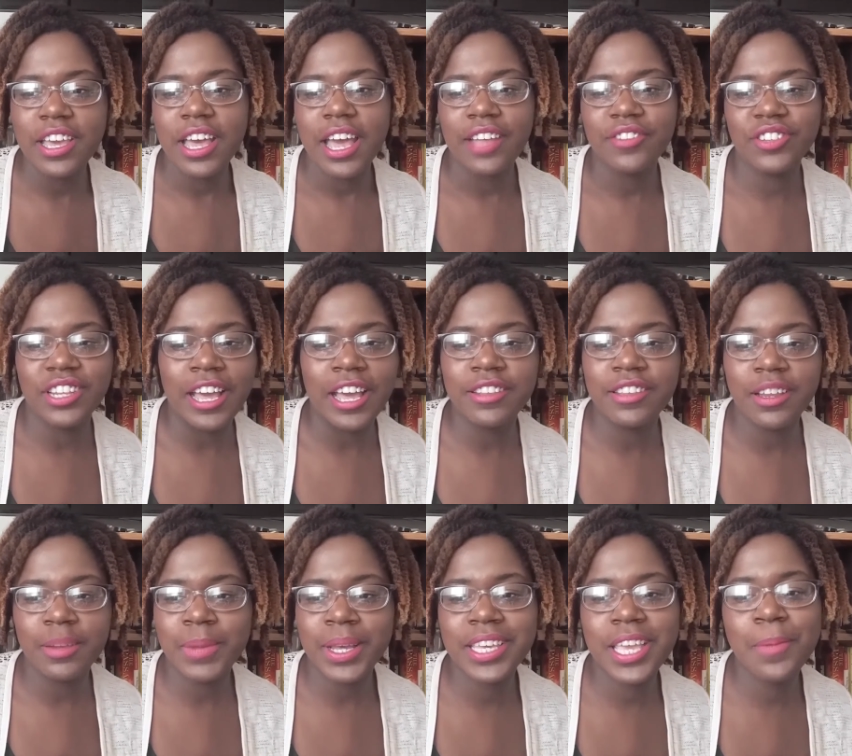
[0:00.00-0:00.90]
"She's like, I'm
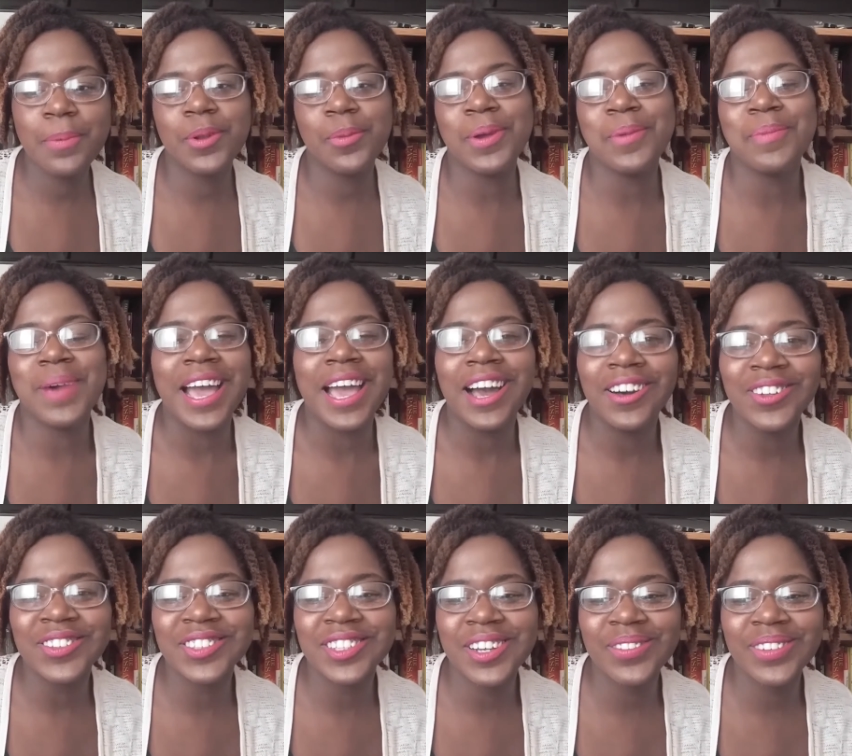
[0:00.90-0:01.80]
not keeping them in my house."
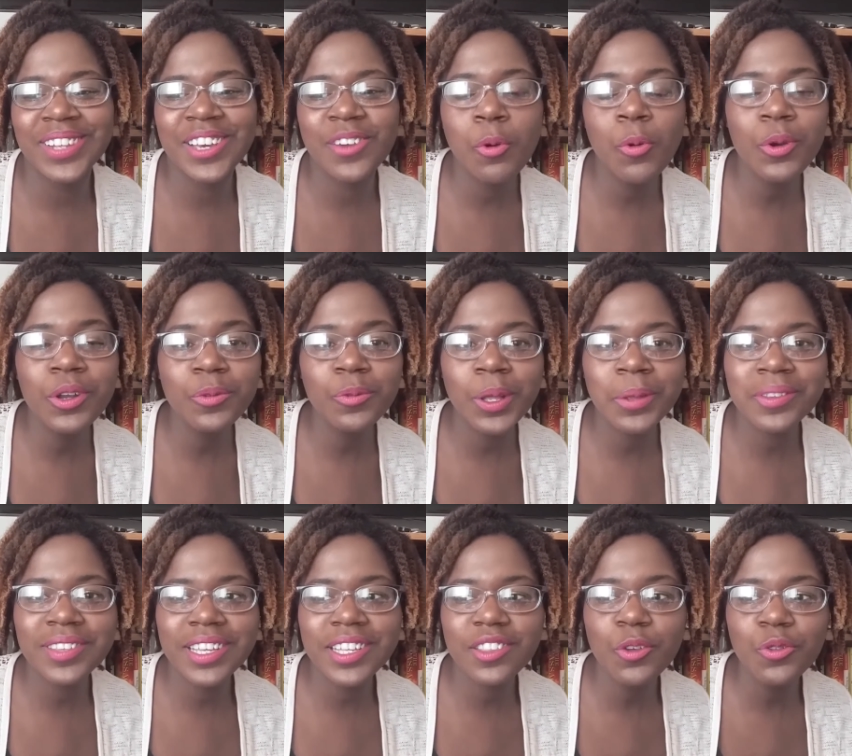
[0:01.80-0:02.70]
And I'm like, "Well, what?" I was
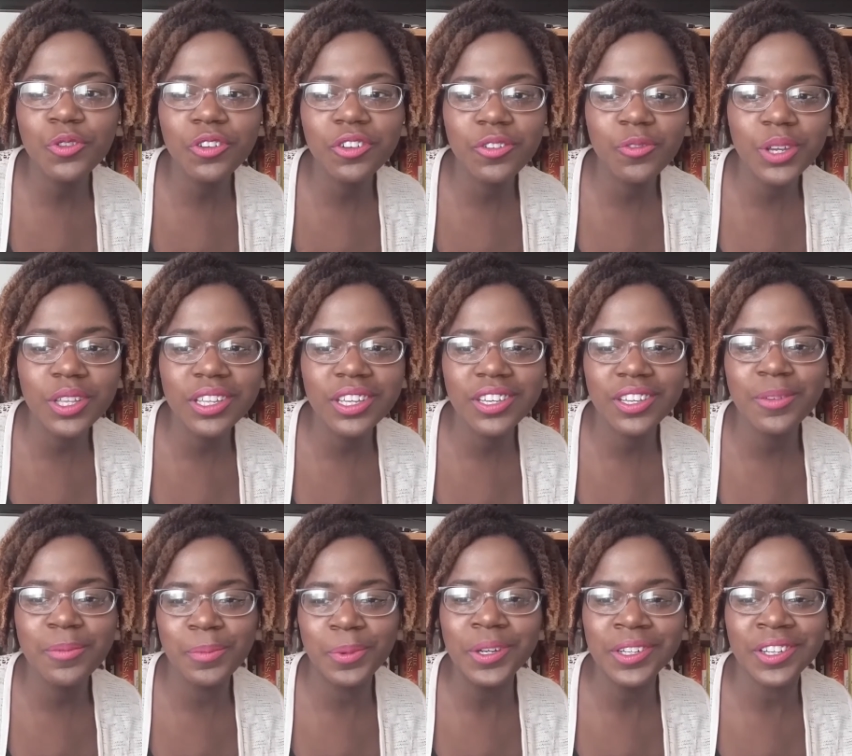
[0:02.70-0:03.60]
like, "Those are really good
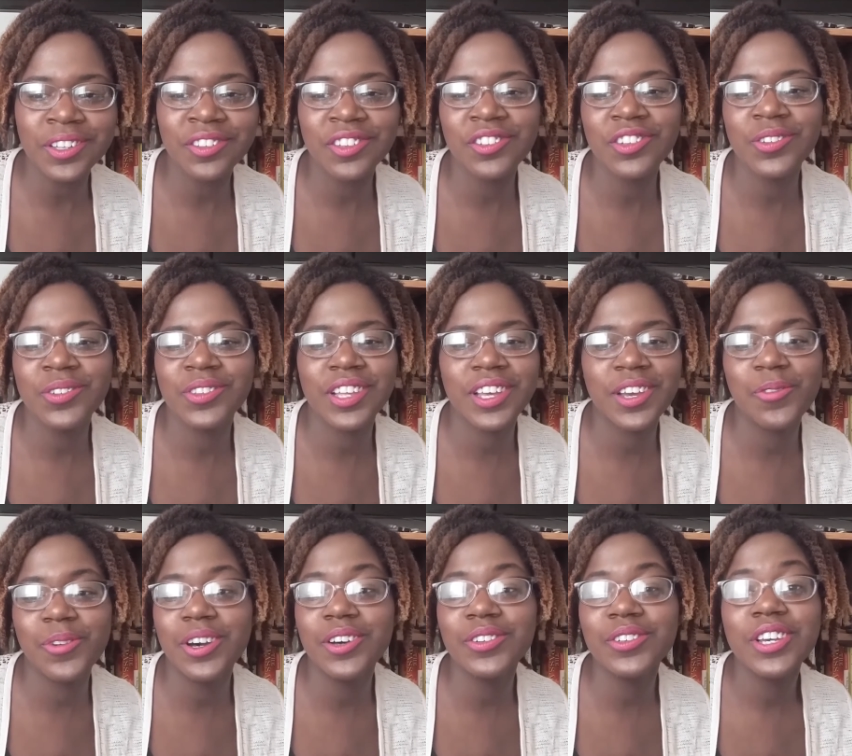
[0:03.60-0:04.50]
books," and she was like,
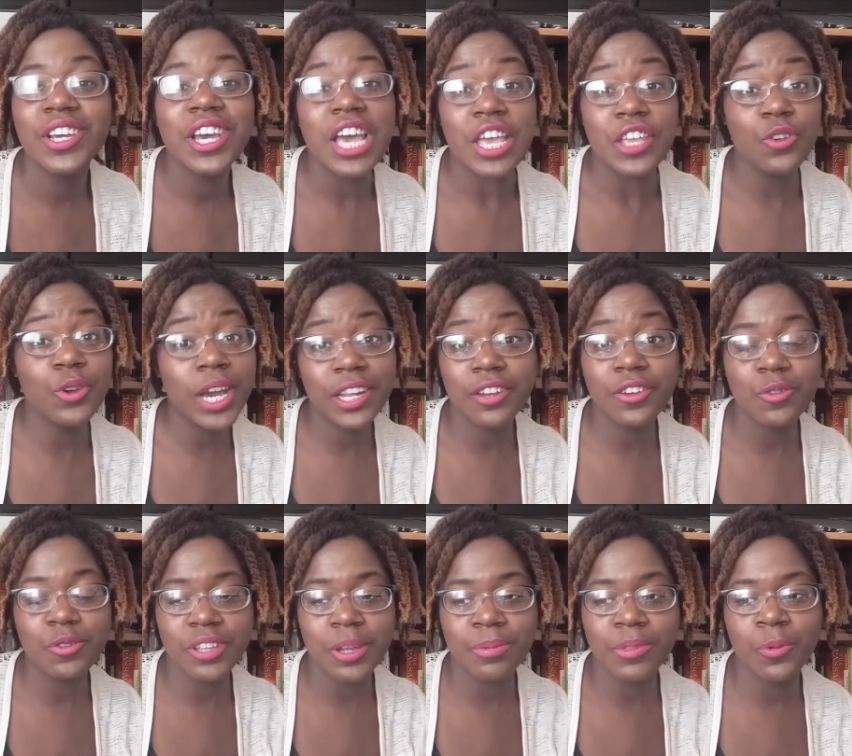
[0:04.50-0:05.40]
"Well, you got to do
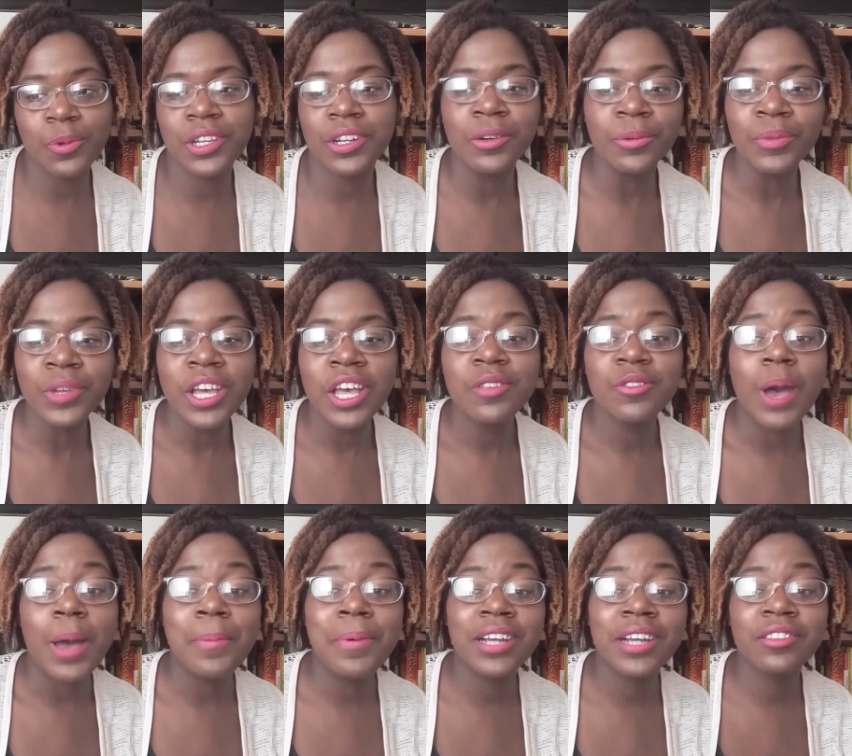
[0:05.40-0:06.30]
something with them." So I
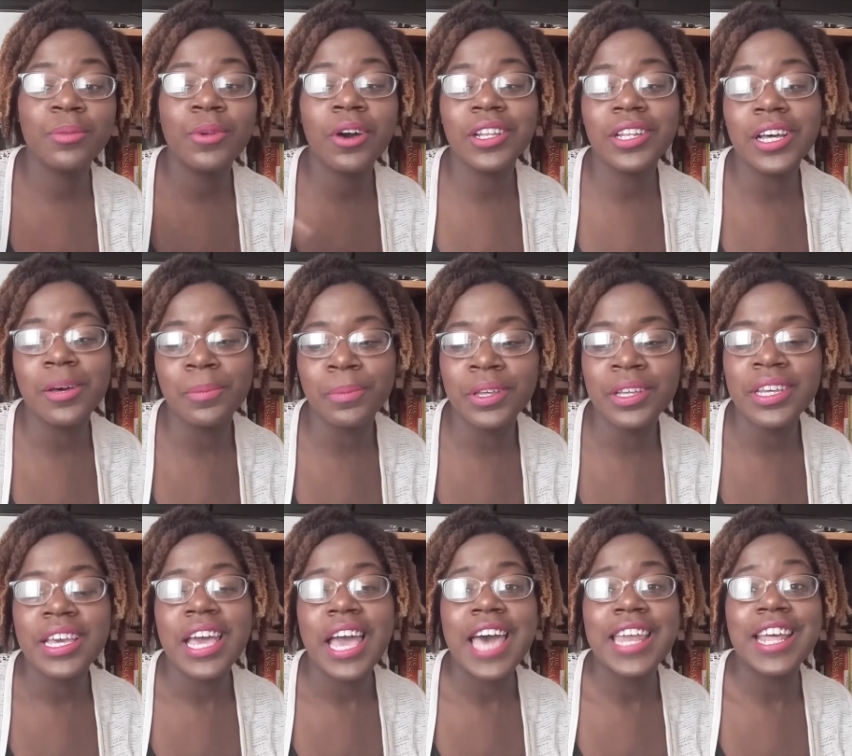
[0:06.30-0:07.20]
packed them all up
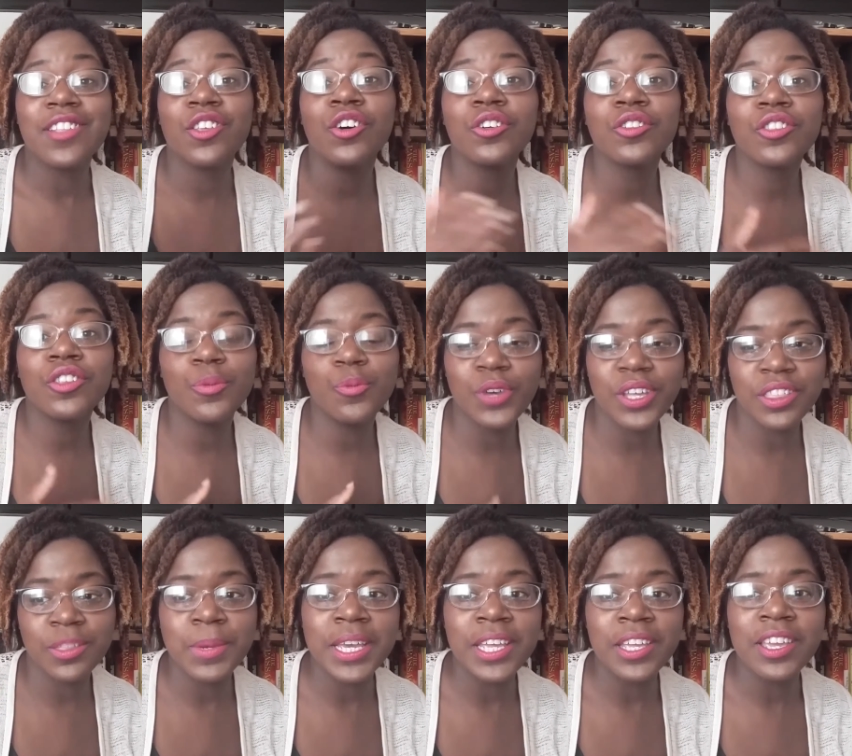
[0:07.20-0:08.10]
and I took them with
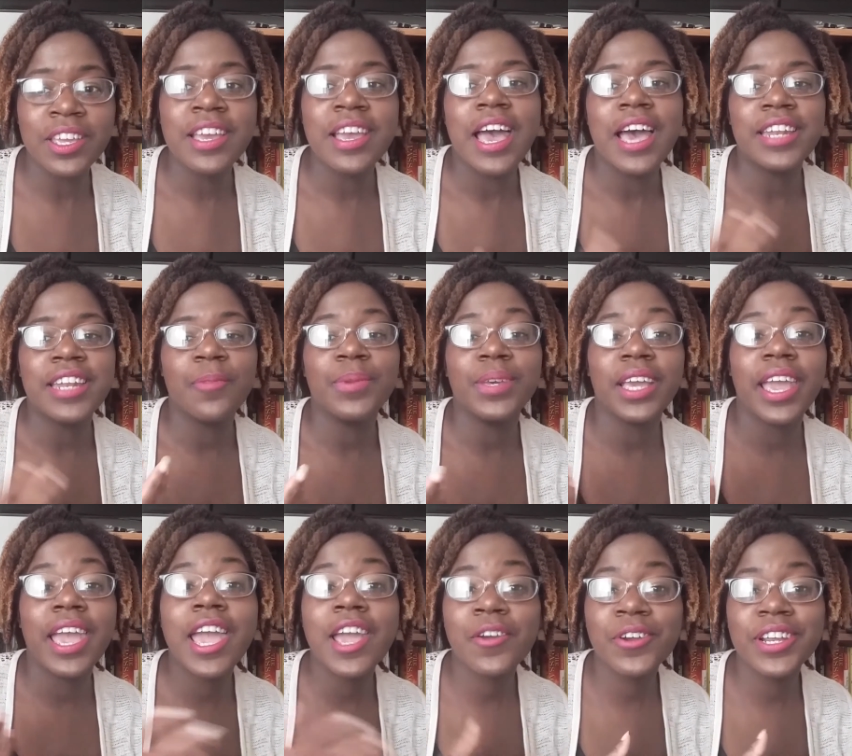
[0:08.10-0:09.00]
me, and I've been
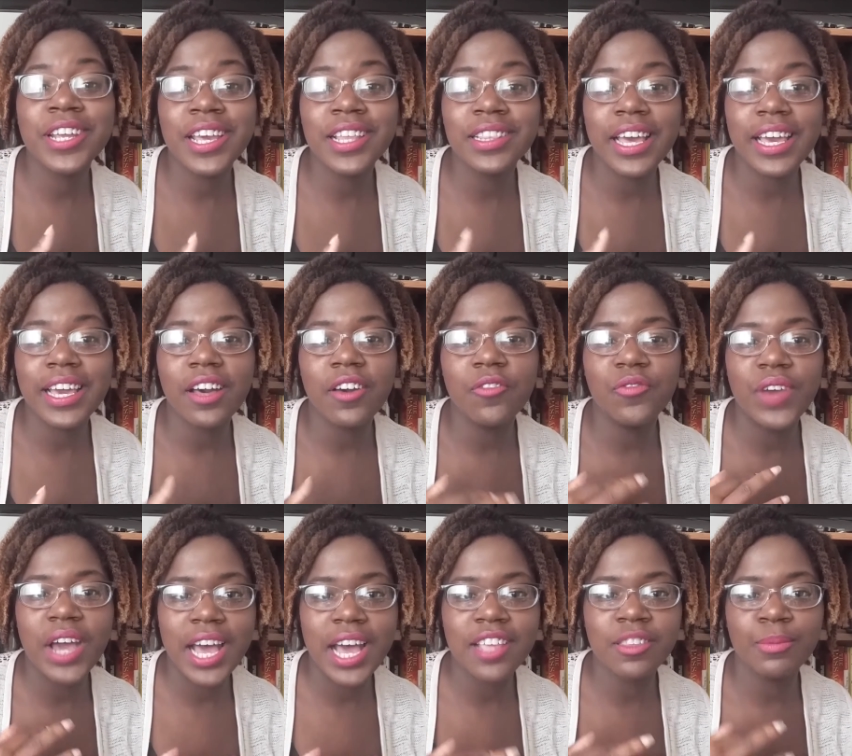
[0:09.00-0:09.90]
carrying like a
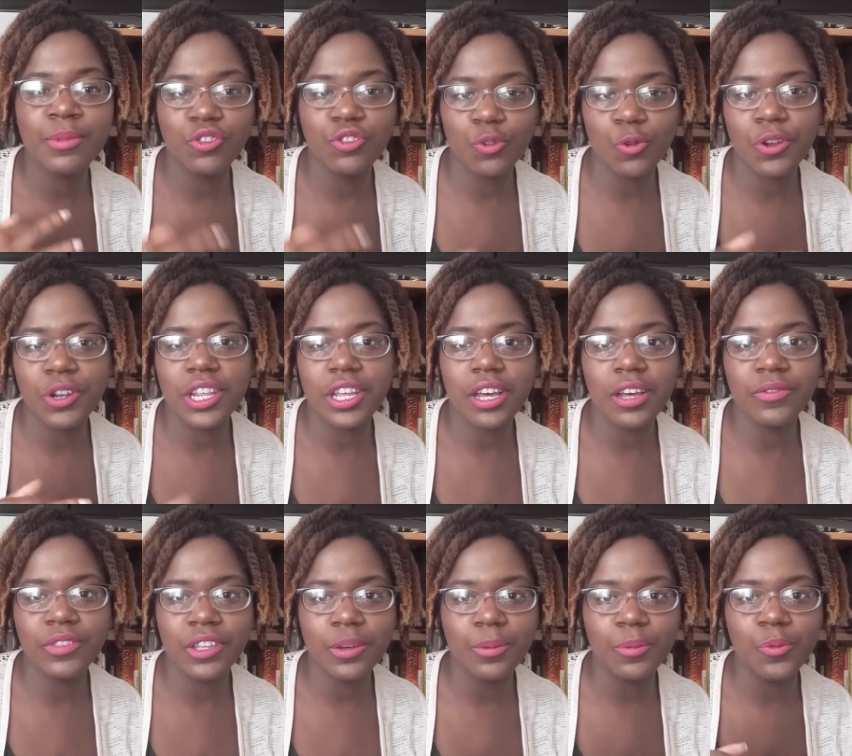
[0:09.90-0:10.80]
vast majority of
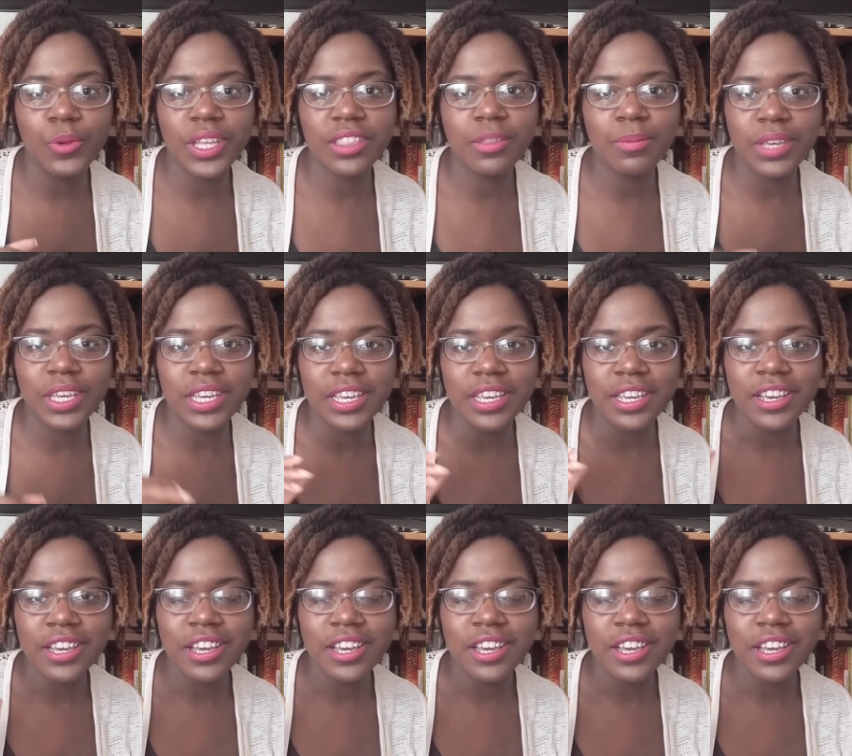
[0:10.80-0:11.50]
them with me